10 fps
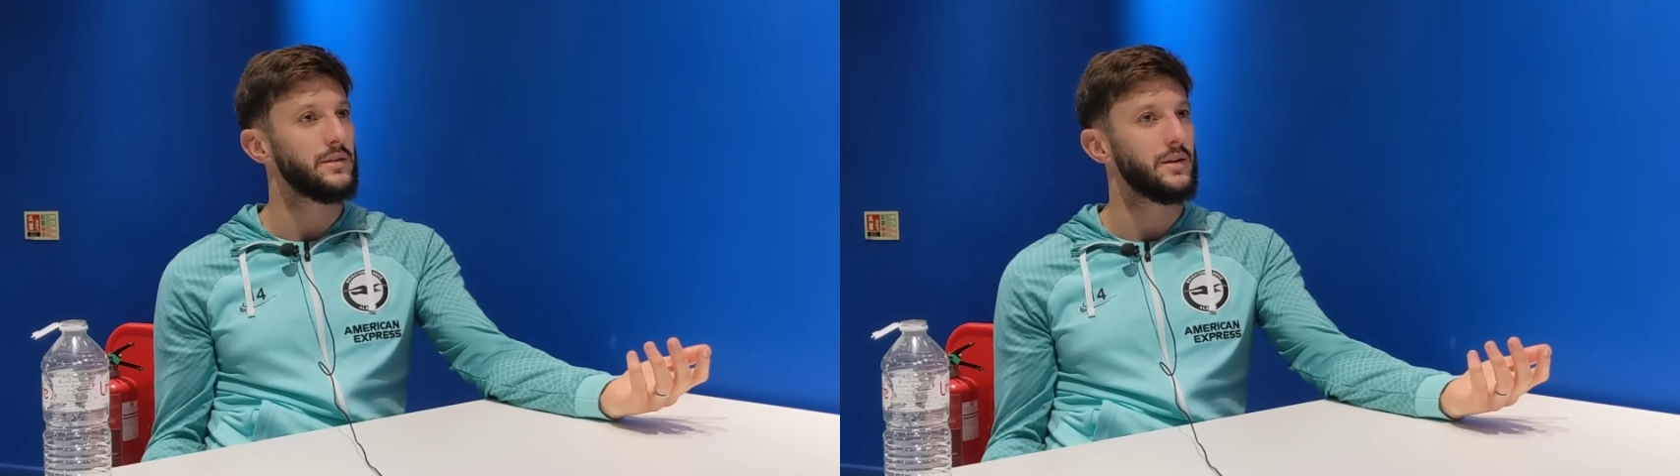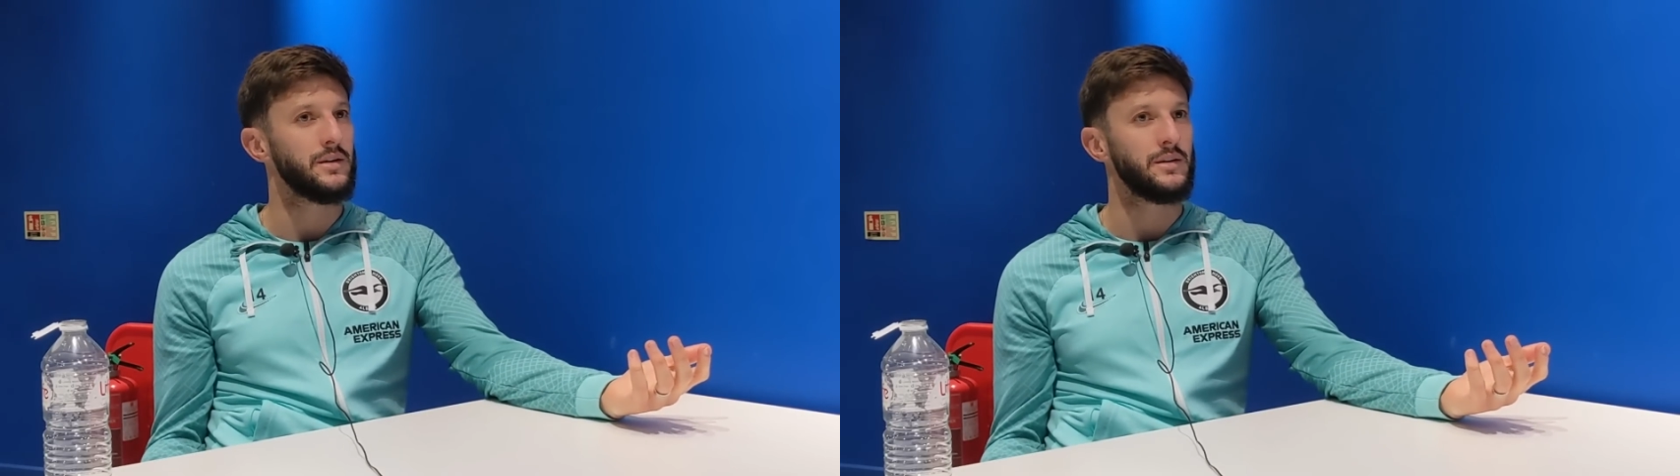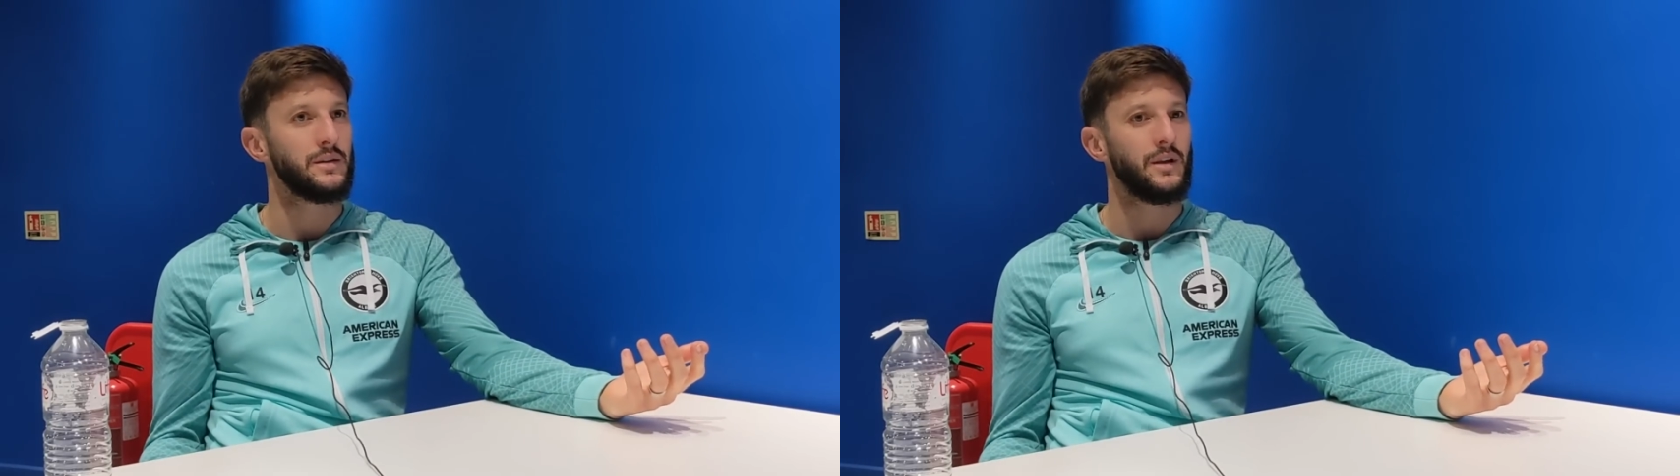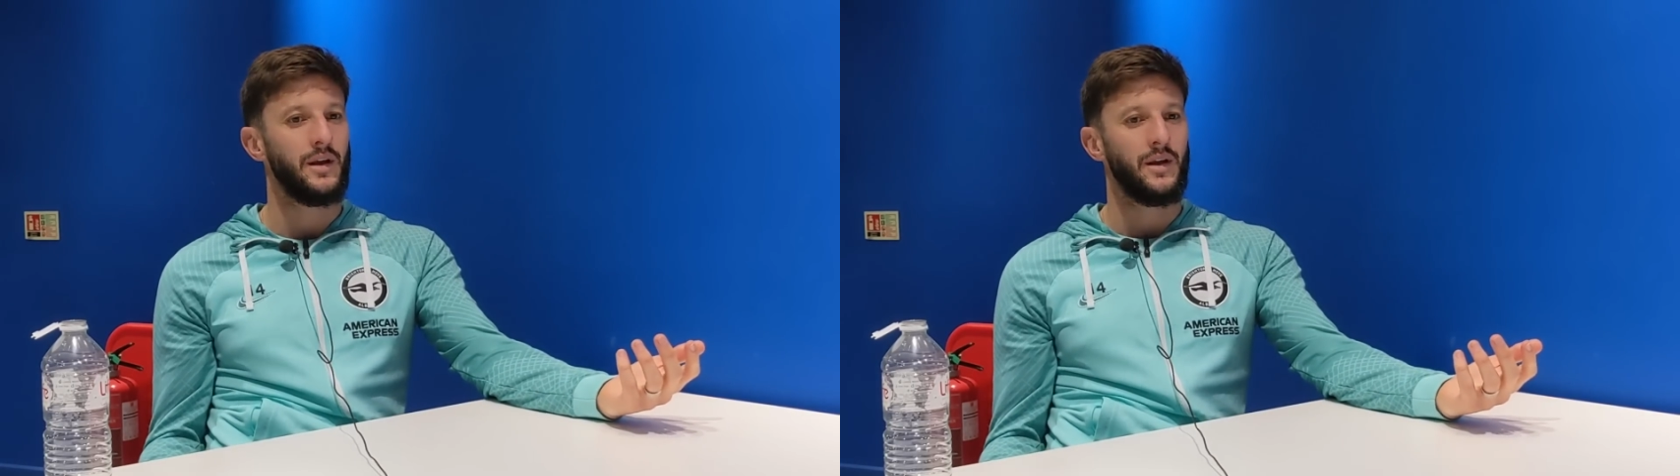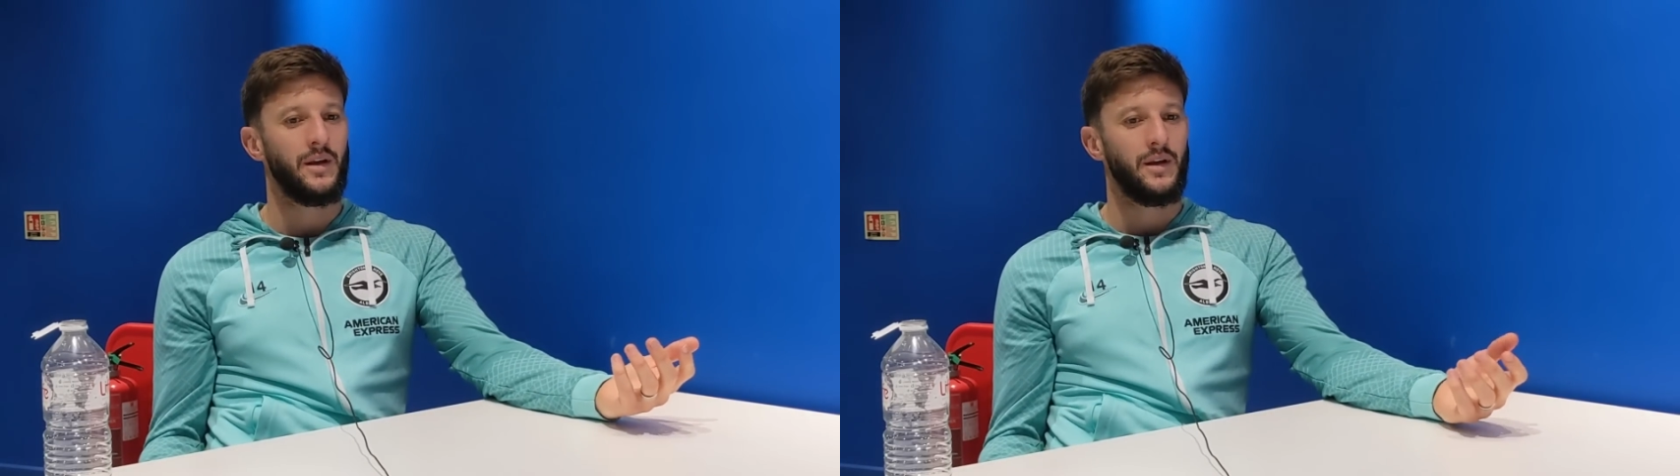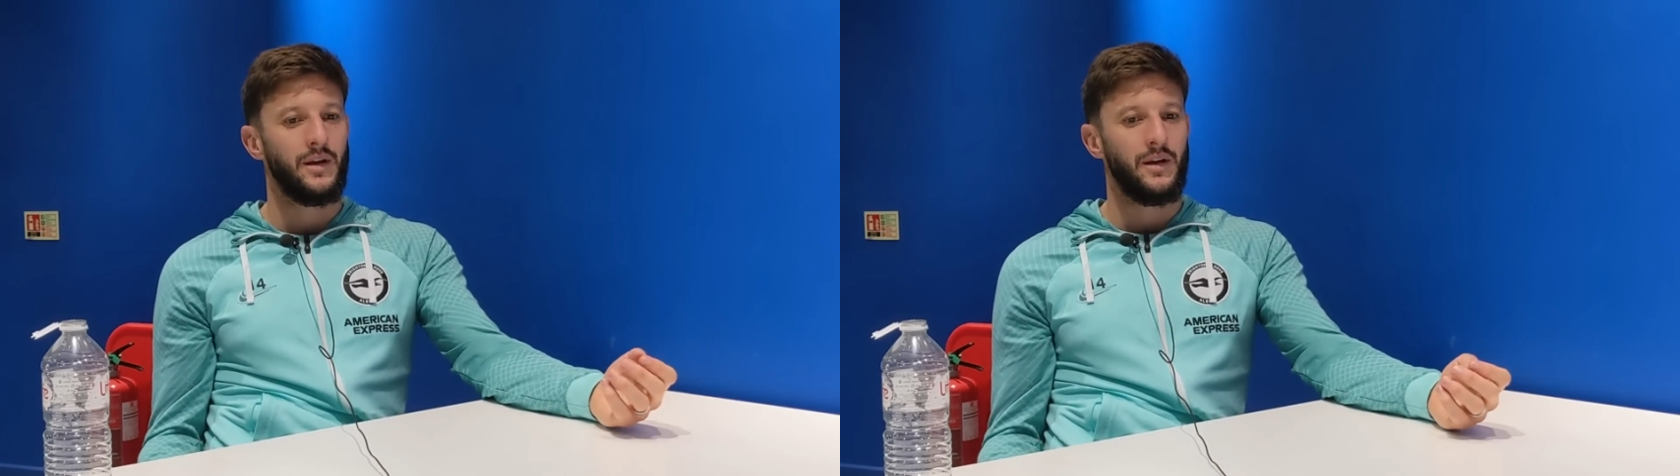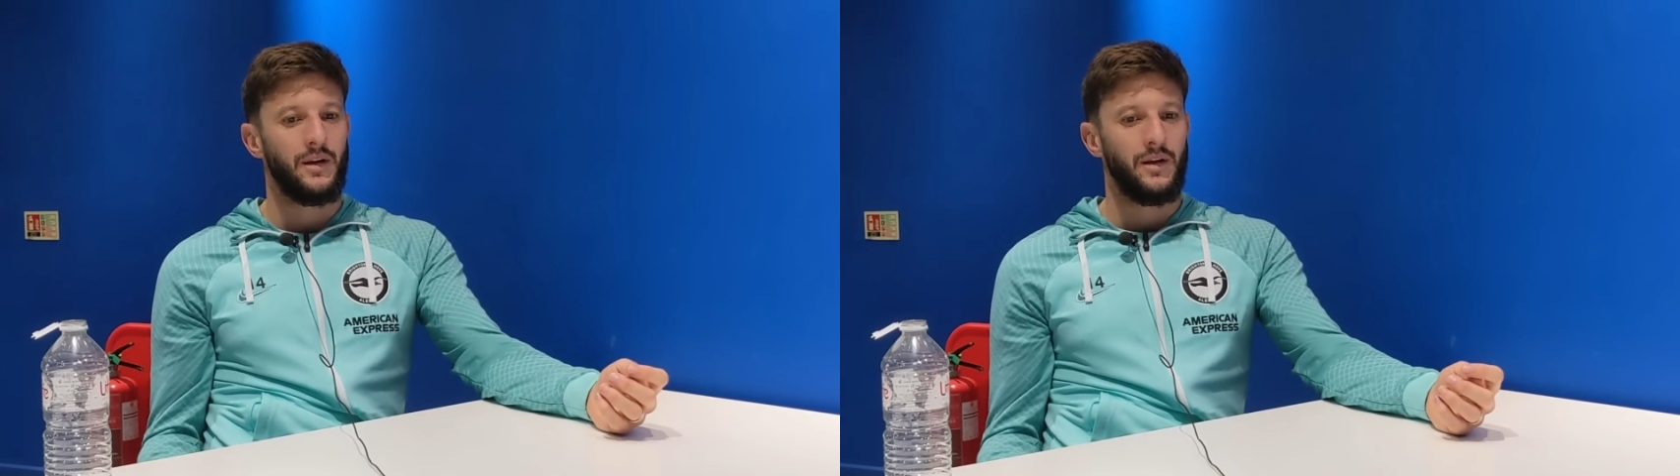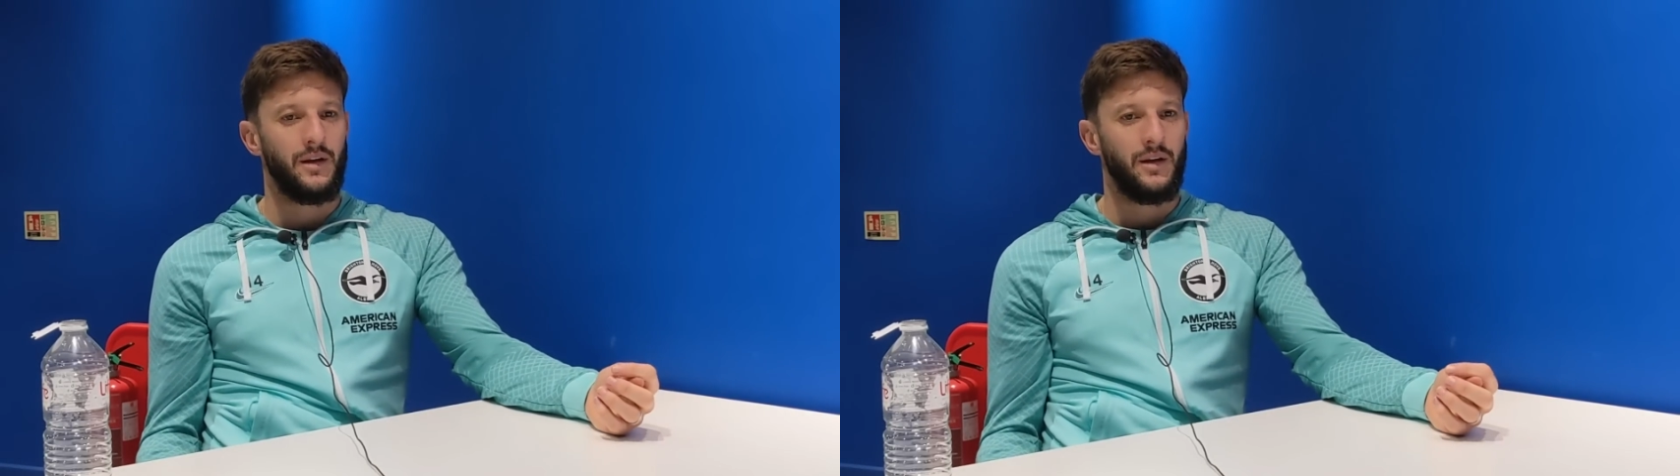And
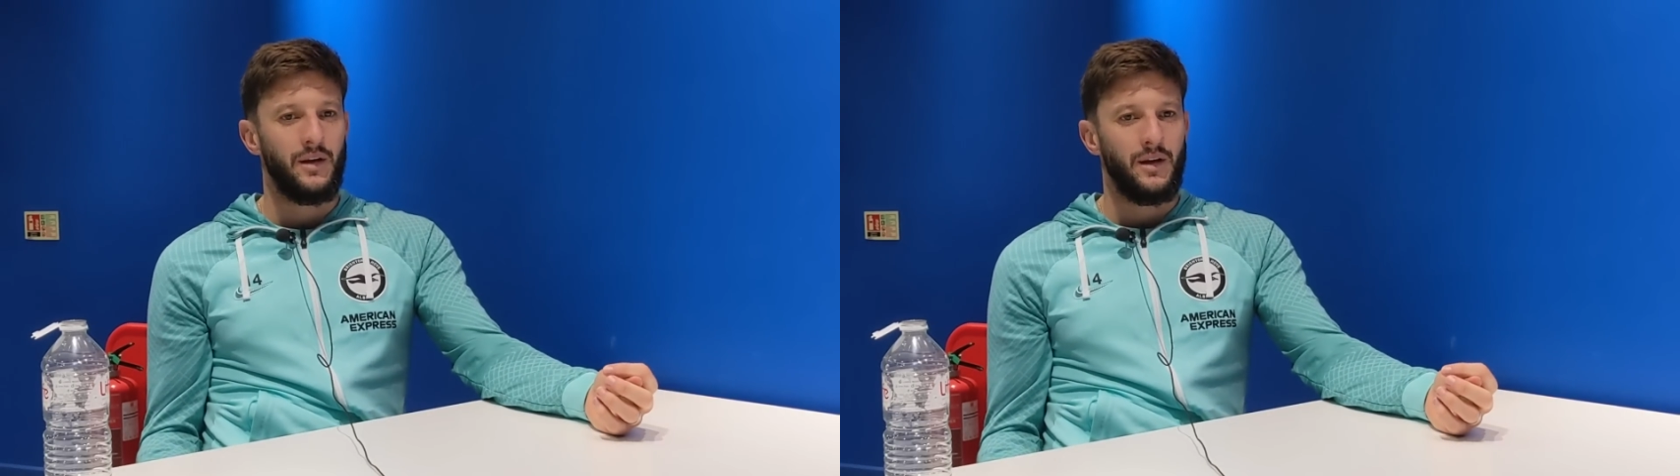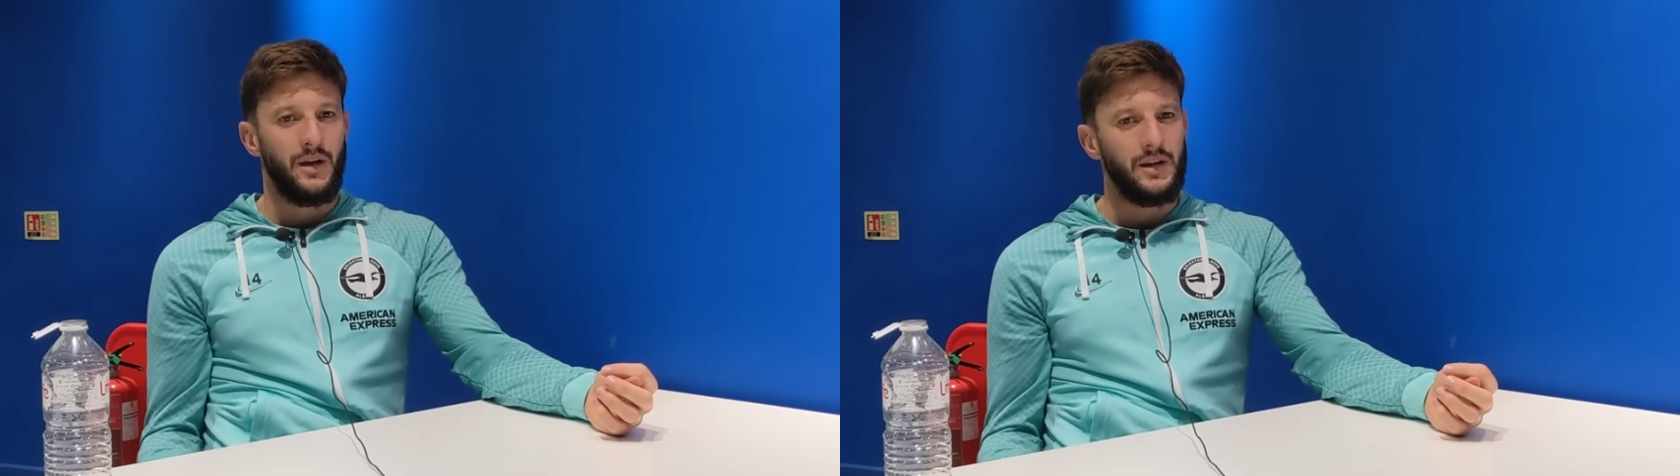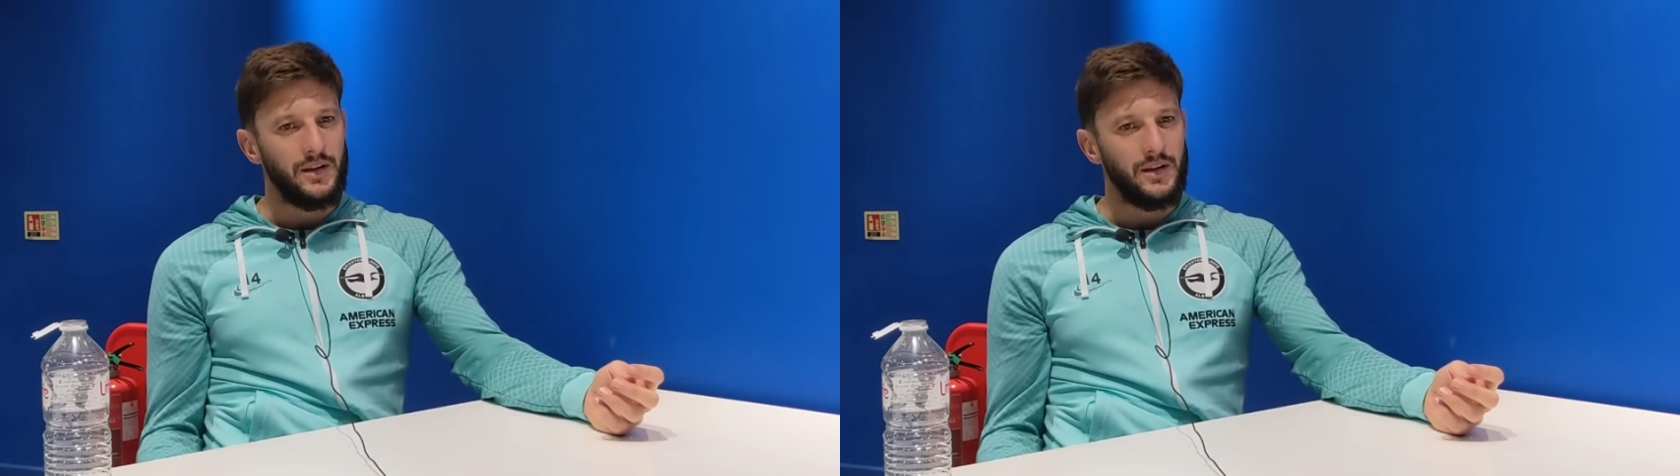he